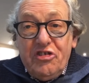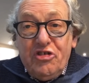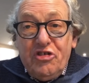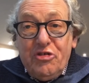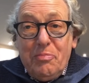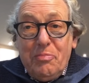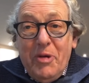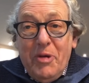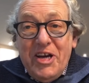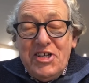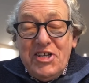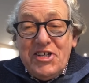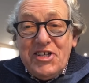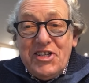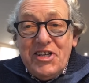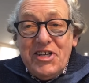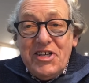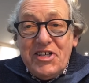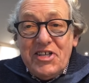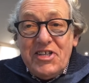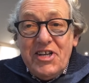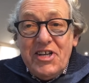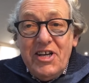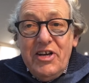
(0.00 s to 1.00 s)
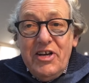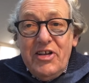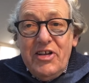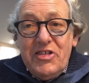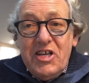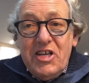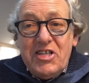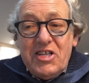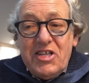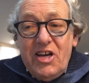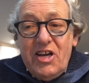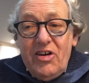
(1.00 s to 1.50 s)
spaces.
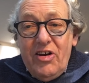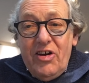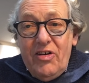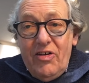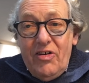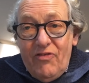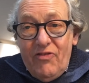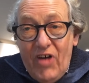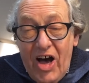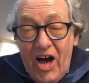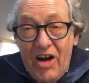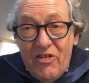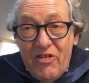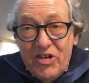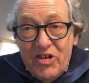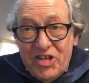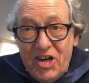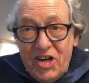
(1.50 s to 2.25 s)
This virus